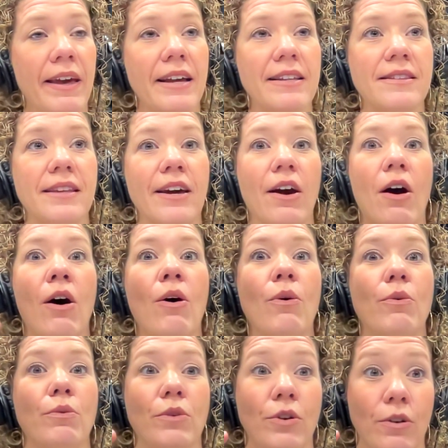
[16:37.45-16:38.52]
It's like,
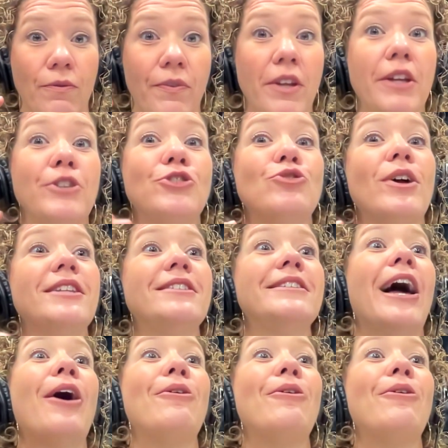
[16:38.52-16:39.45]
oh, you're feeling stressed